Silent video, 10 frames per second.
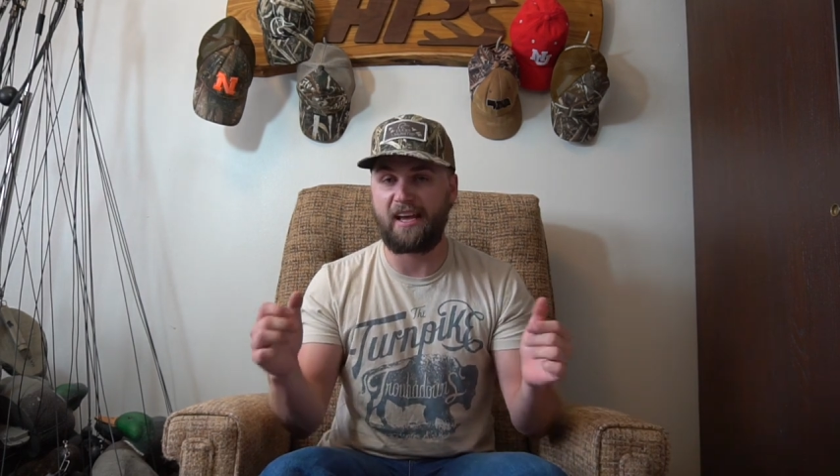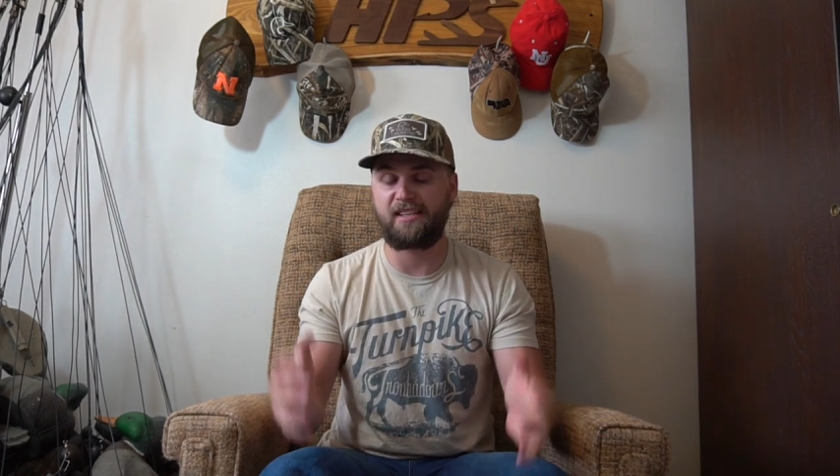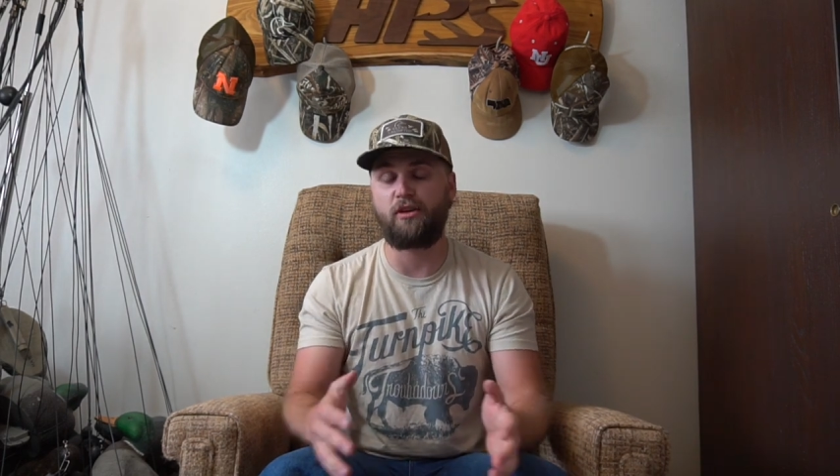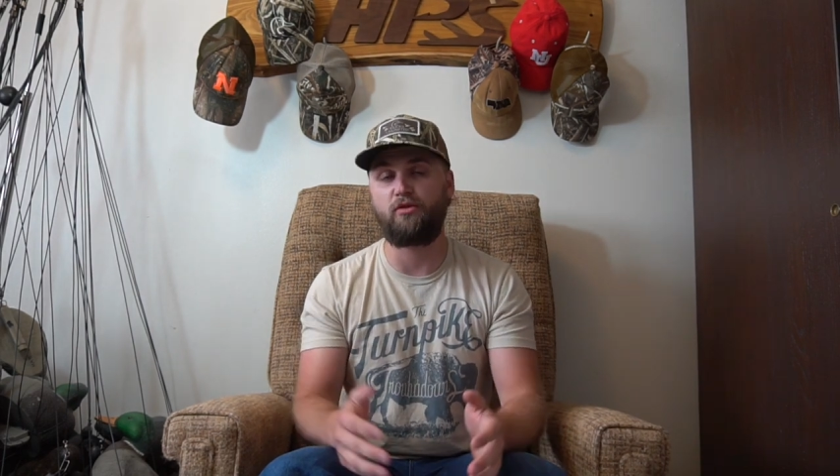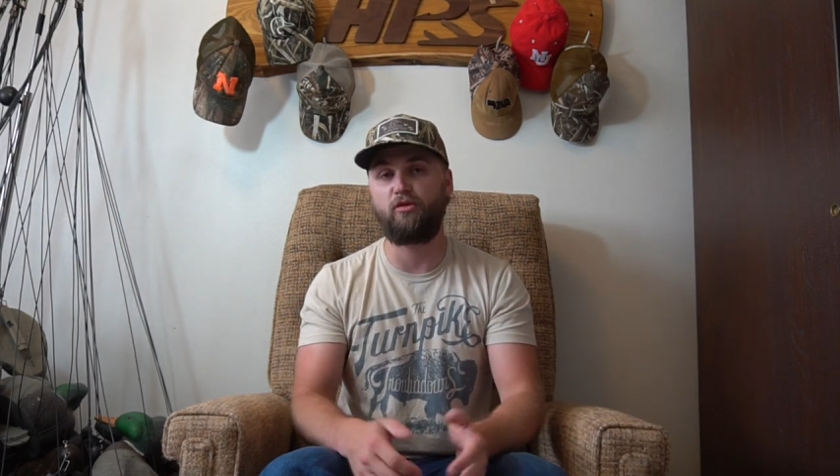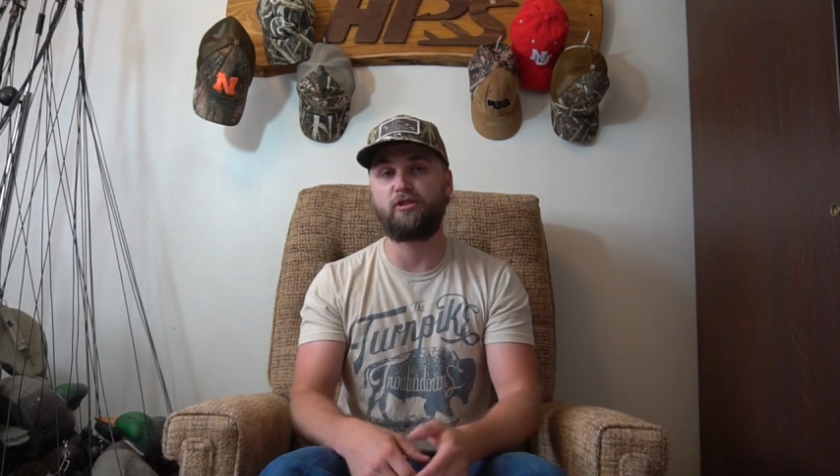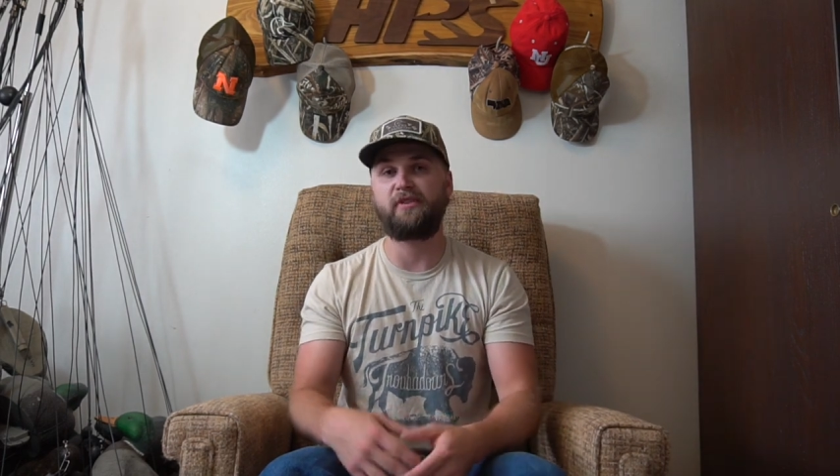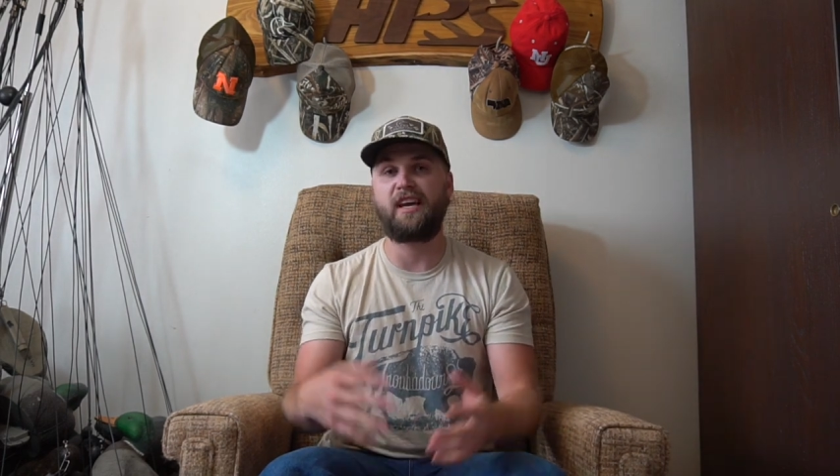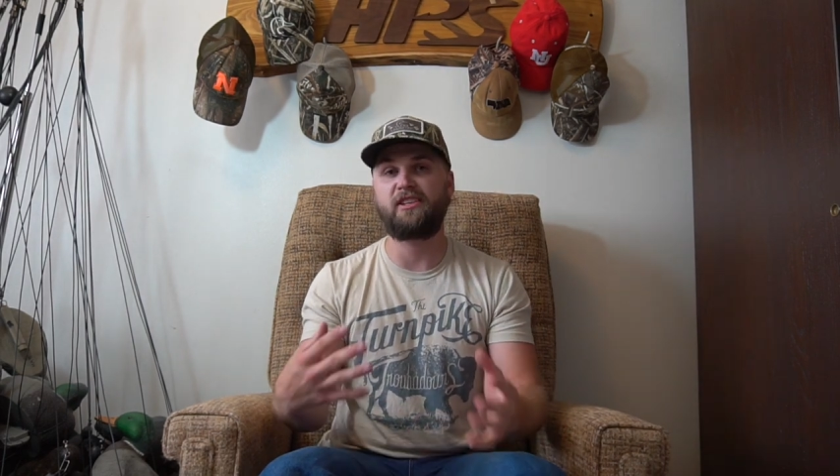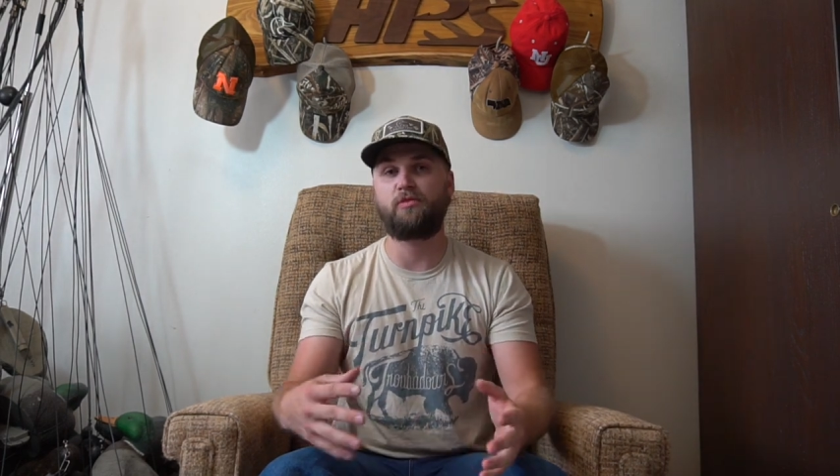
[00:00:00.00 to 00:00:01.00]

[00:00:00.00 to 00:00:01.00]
as outdoorsmen, as